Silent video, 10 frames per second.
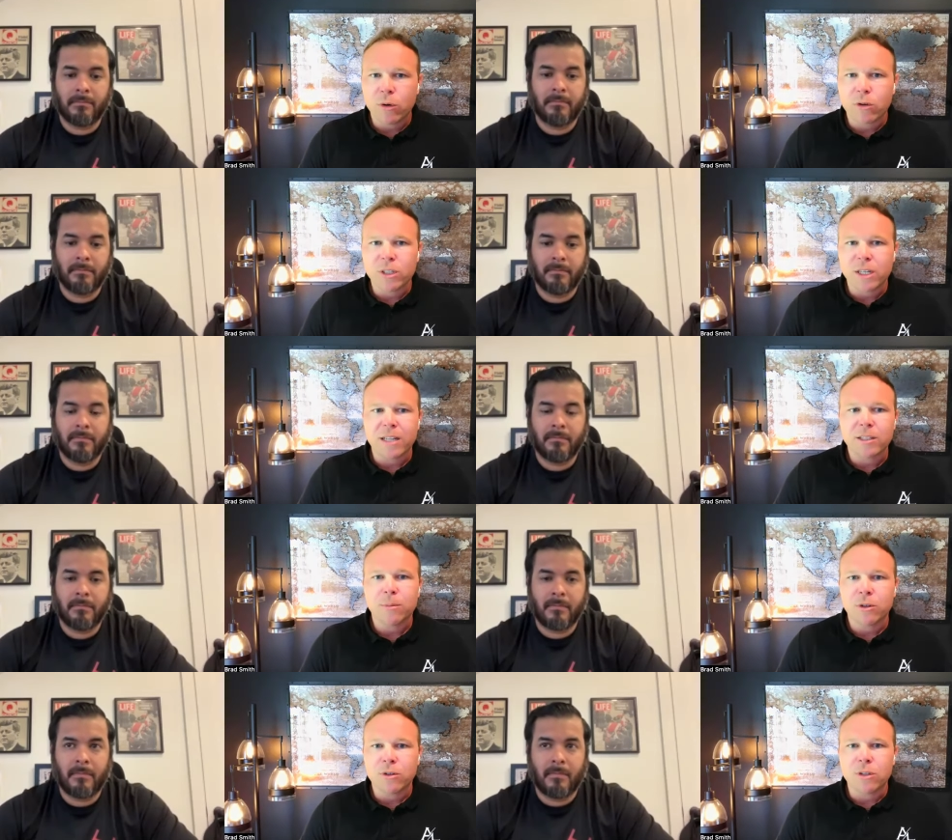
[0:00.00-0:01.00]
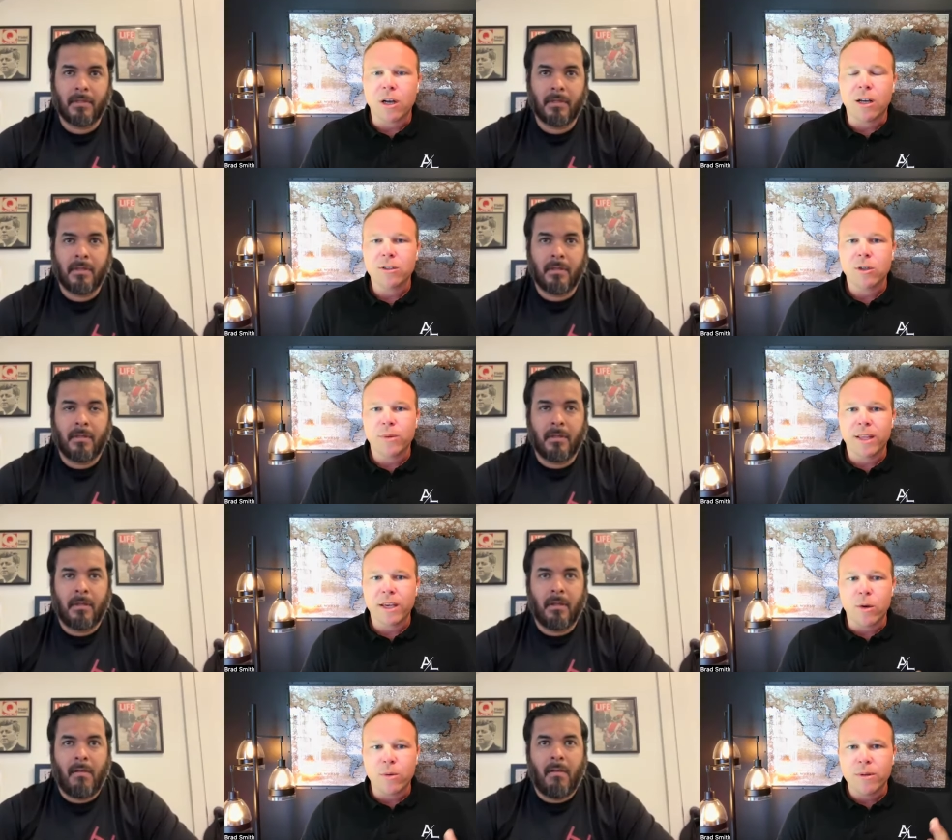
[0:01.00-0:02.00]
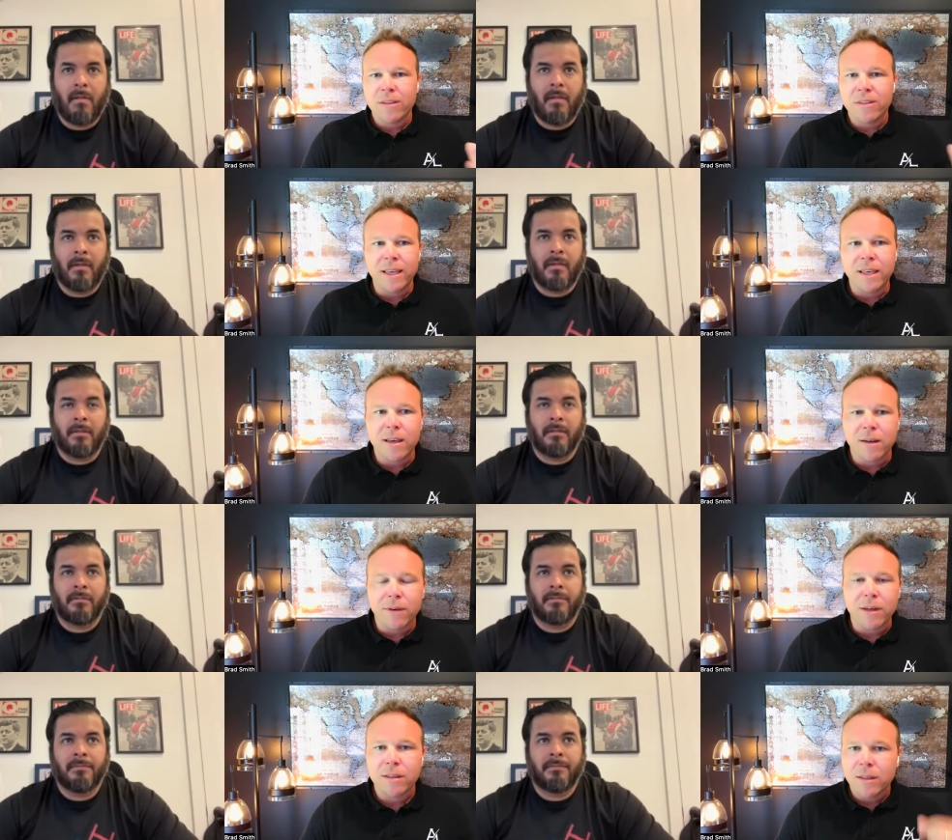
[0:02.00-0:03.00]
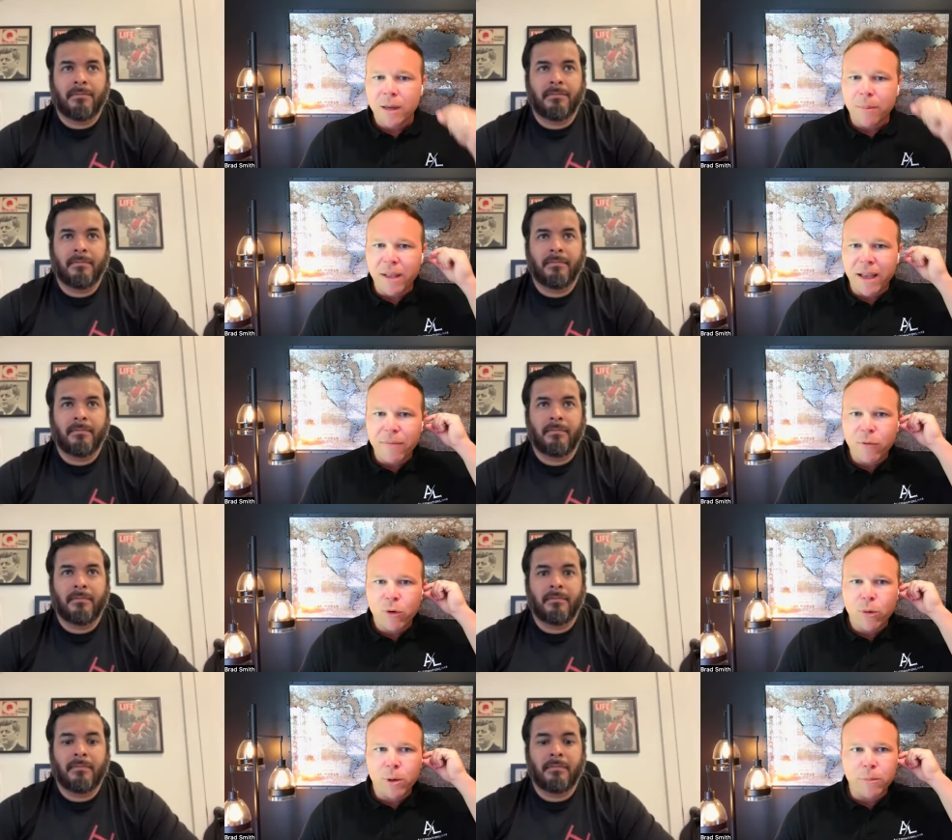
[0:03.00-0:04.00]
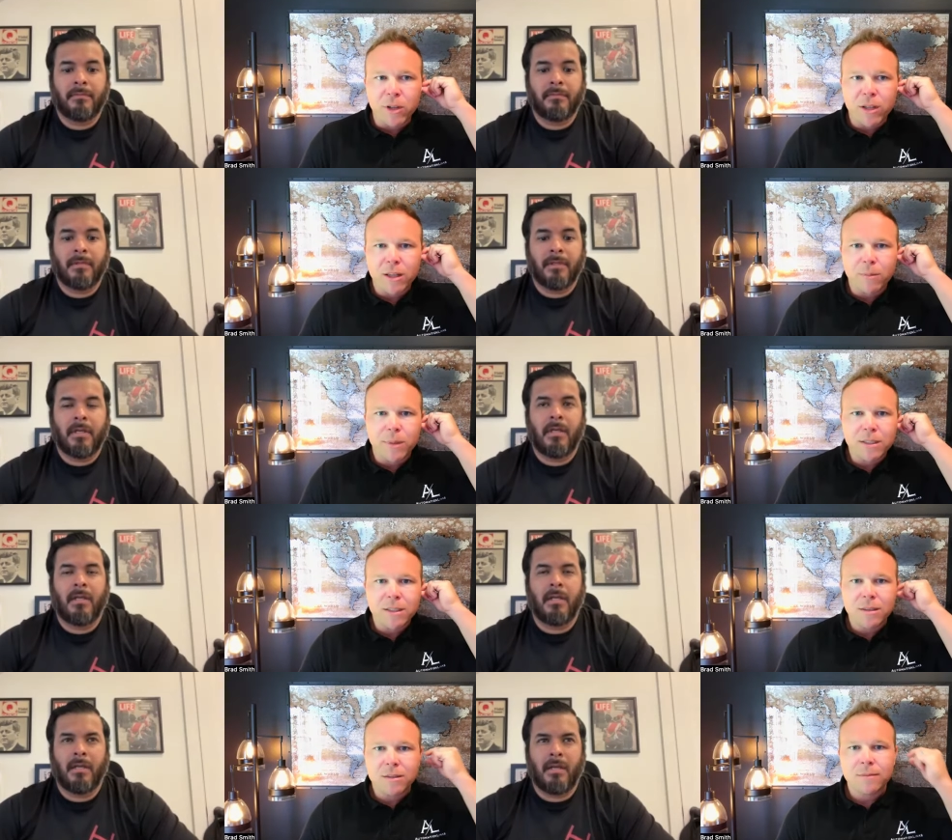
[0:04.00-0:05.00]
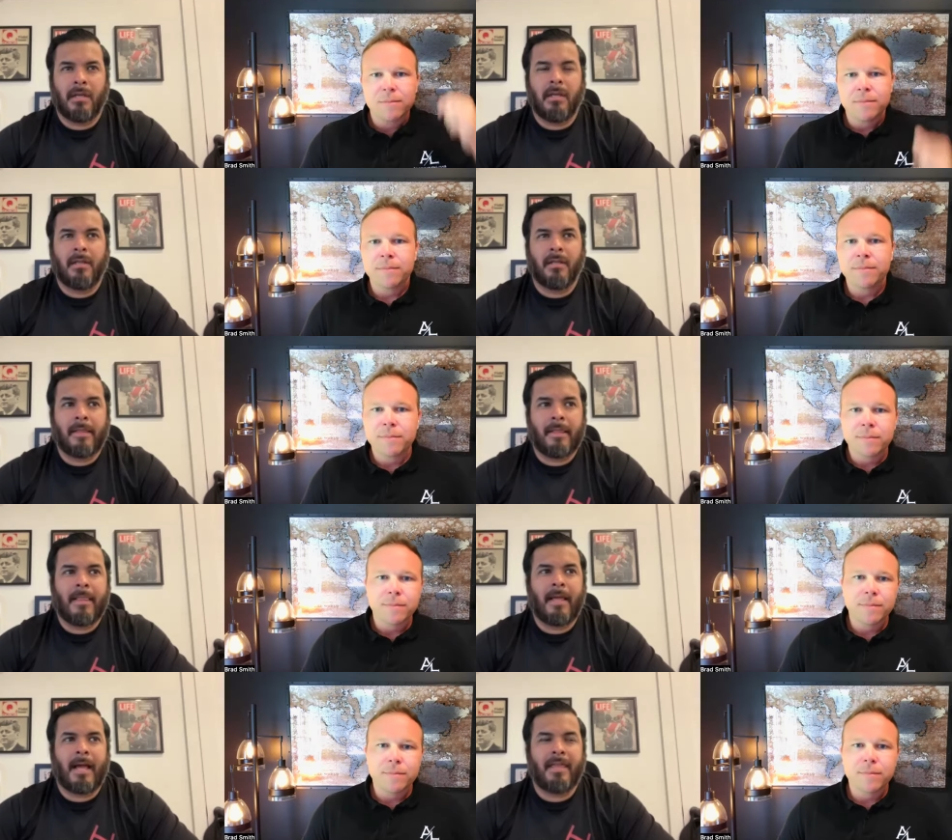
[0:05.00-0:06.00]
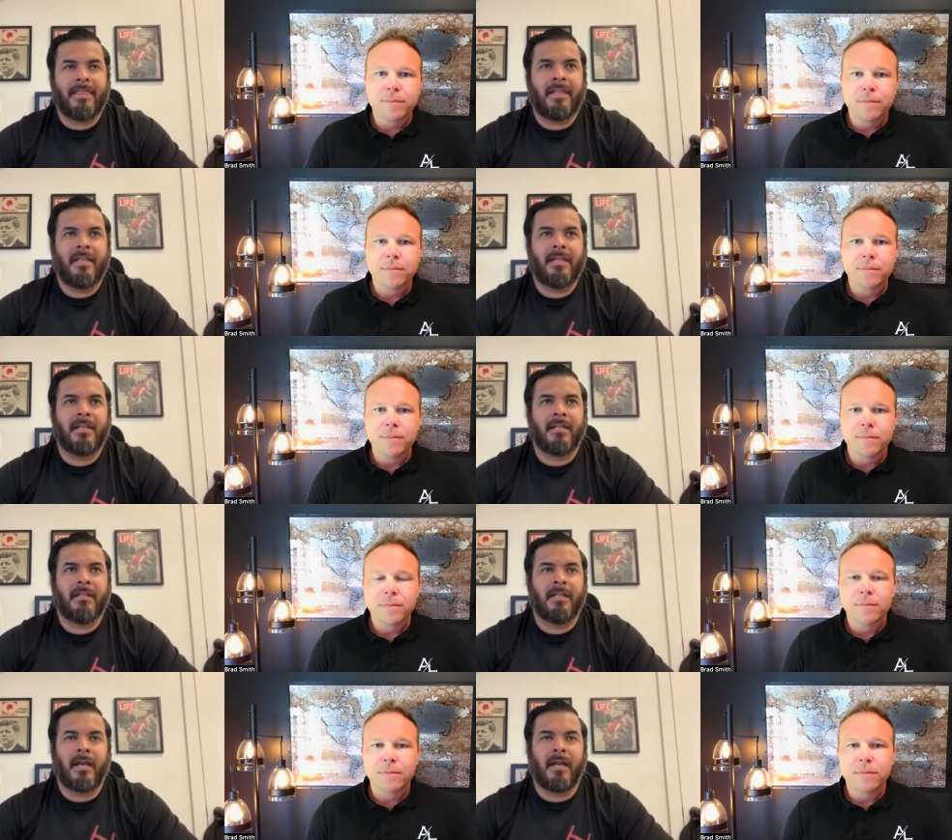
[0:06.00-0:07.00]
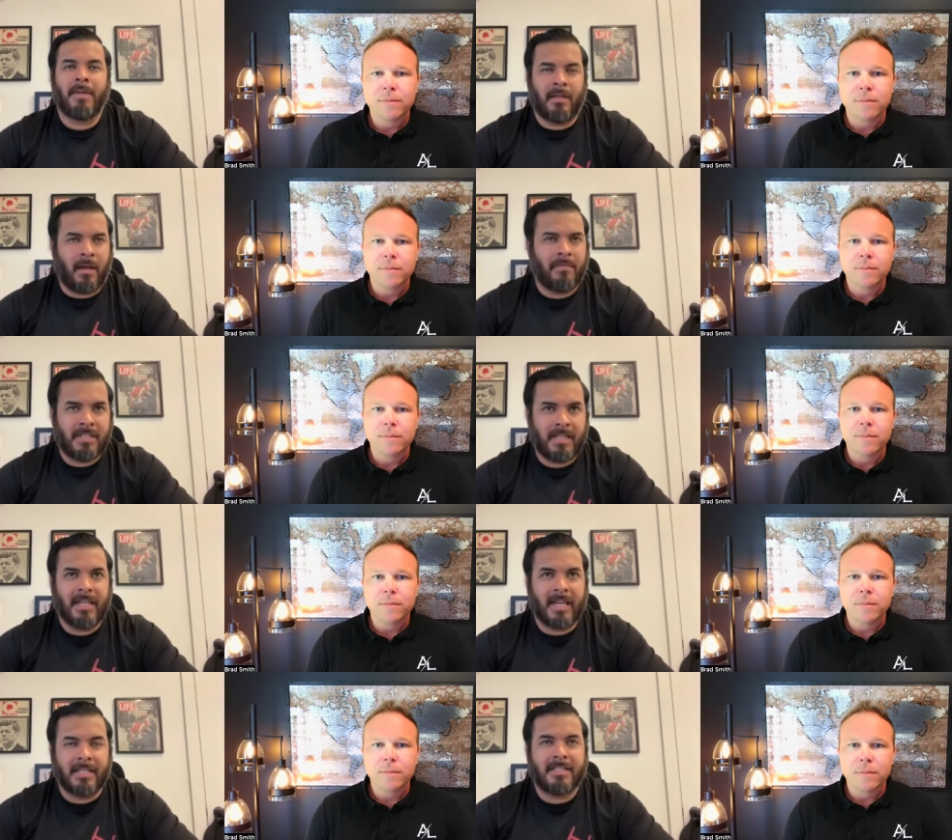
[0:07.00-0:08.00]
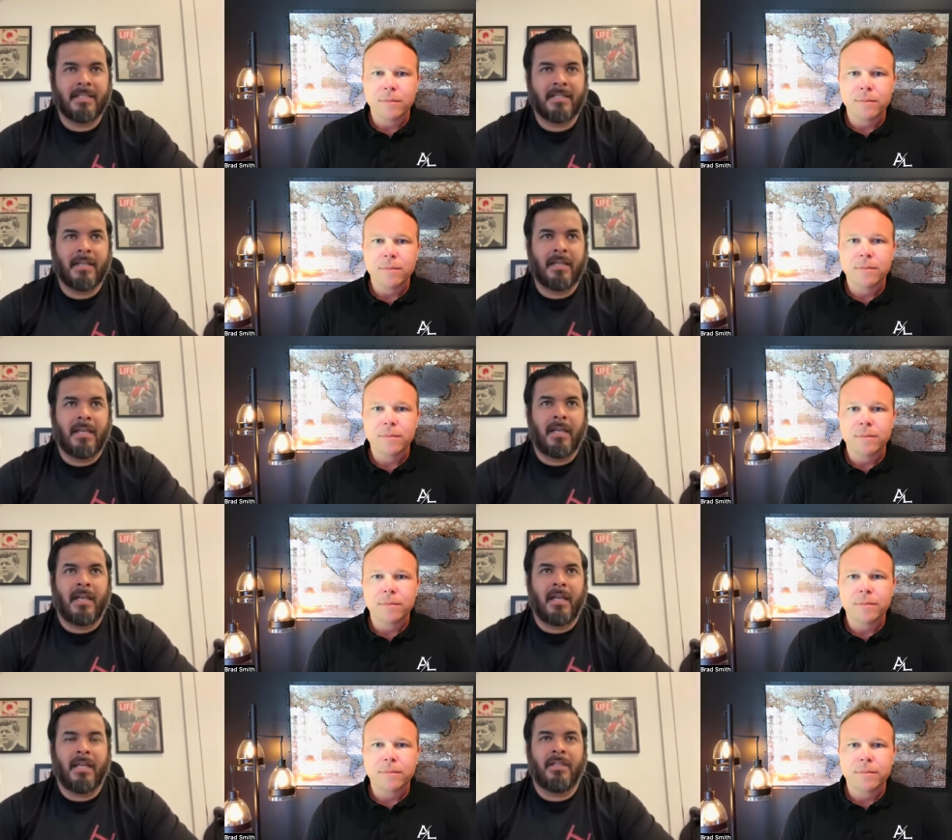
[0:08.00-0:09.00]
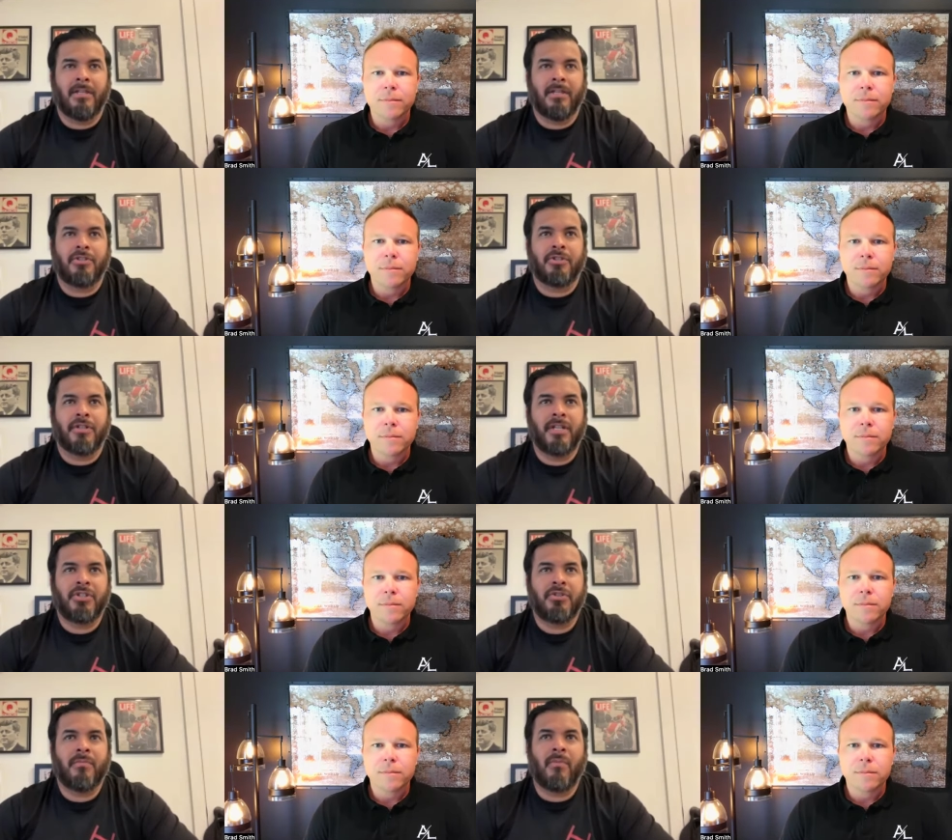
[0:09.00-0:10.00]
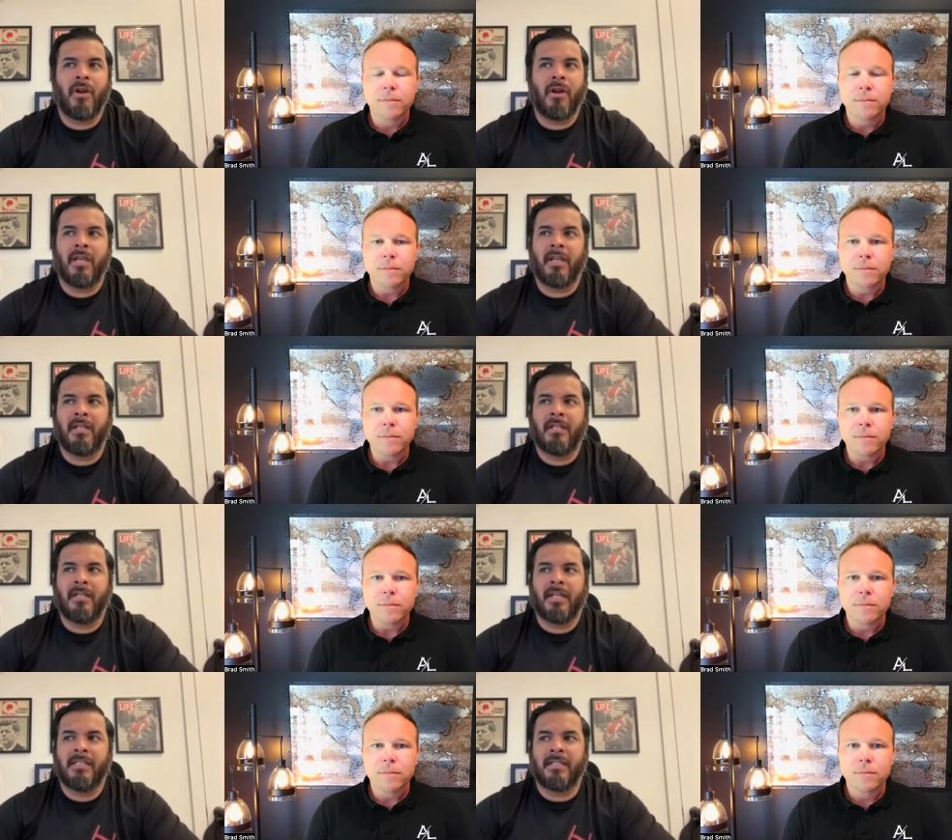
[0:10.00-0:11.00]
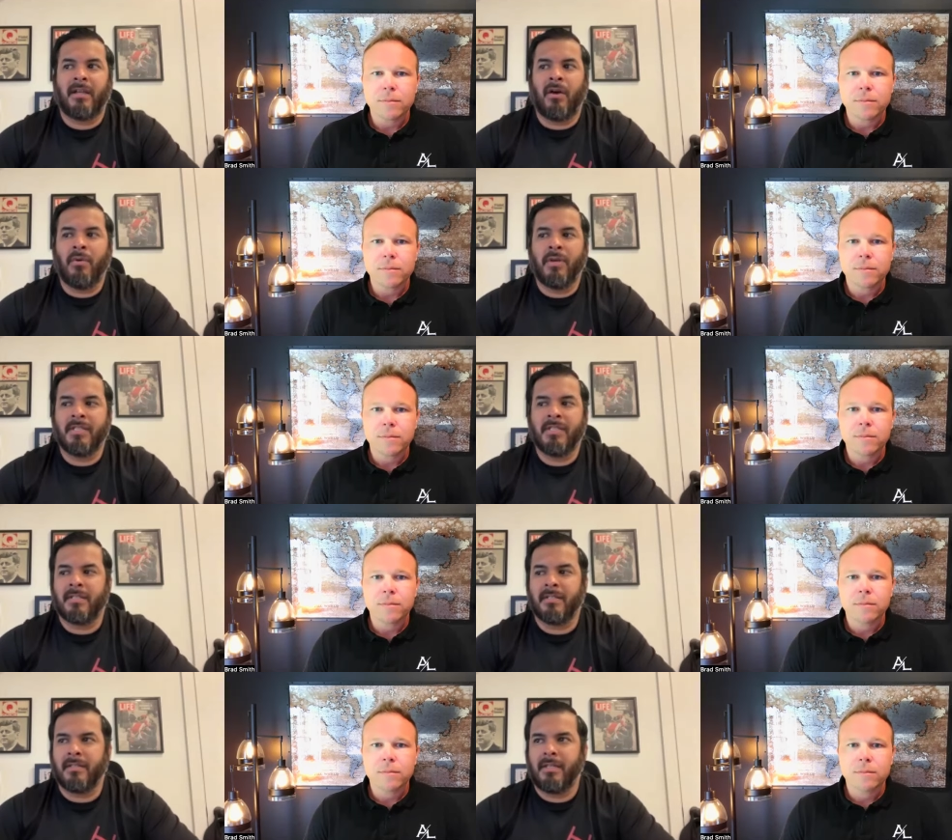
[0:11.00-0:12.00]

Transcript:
Speaker 1: owners and entrepreneurs also when they go thinking of a, a platform or building their business?
Speaker 2: I think, I mean, obviously, yes. The, the traditional marketing isn't always